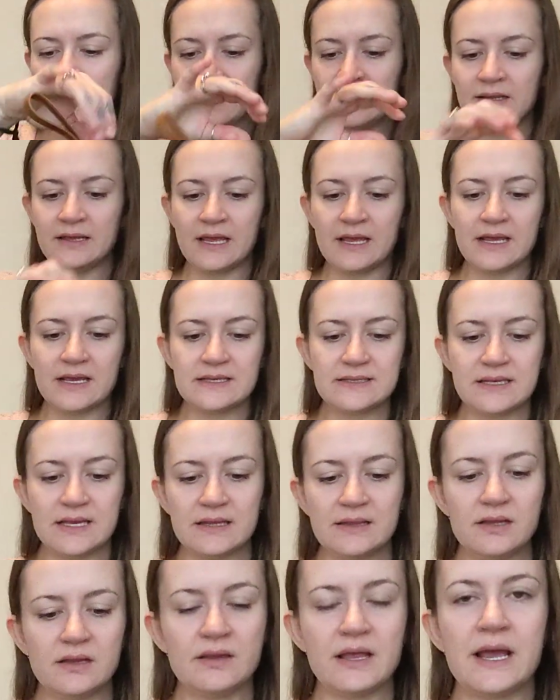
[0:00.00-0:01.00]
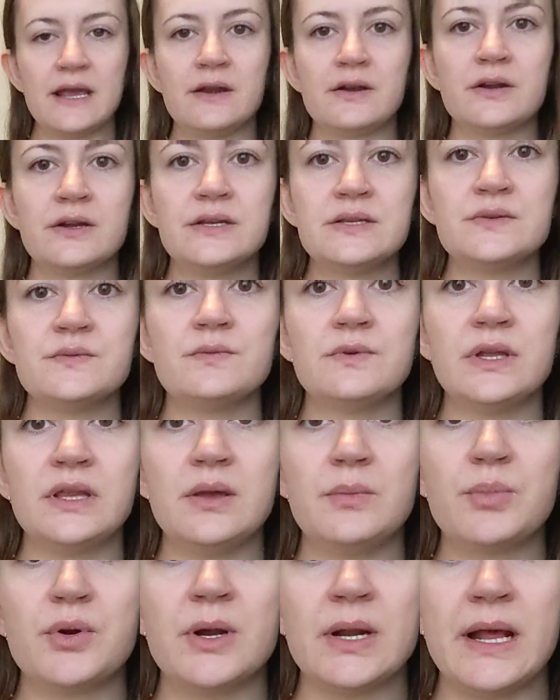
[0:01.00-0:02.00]
and like I said, the liner is
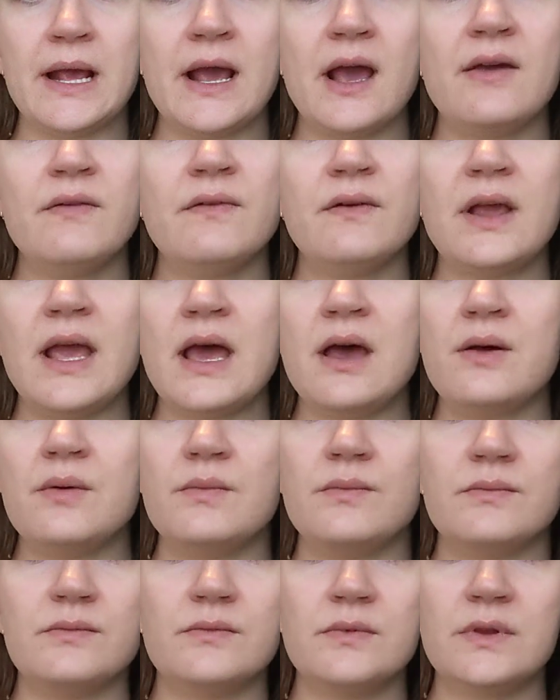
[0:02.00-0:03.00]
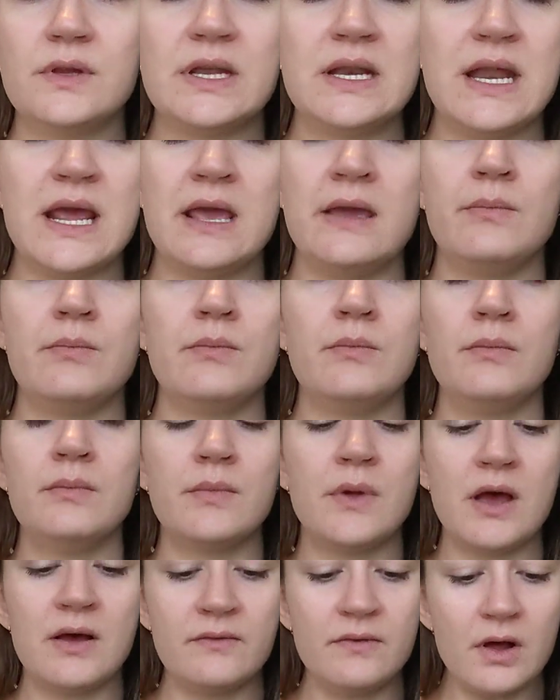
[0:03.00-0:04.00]
really pretty. I forget the name
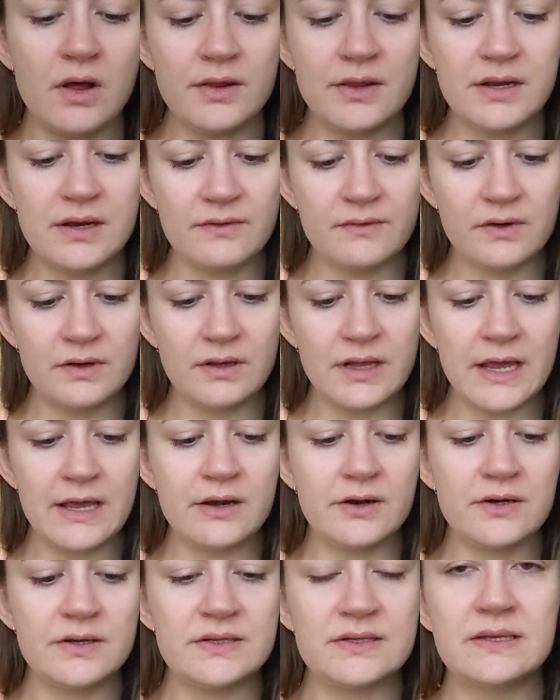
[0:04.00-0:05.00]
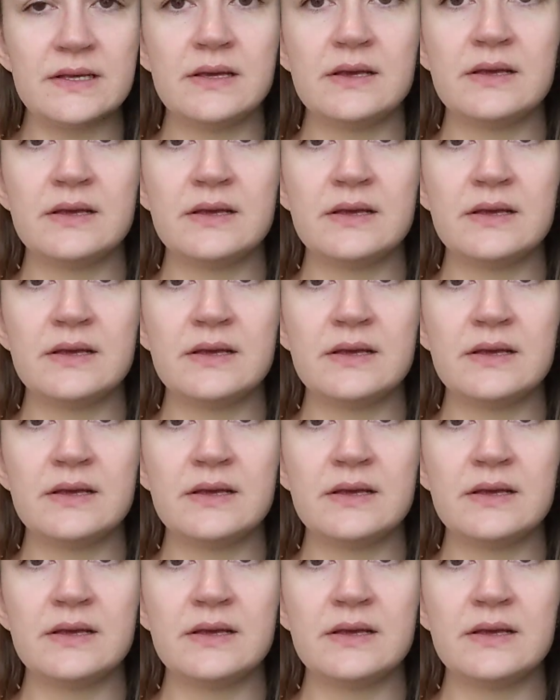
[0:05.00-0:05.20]
of all the different liners.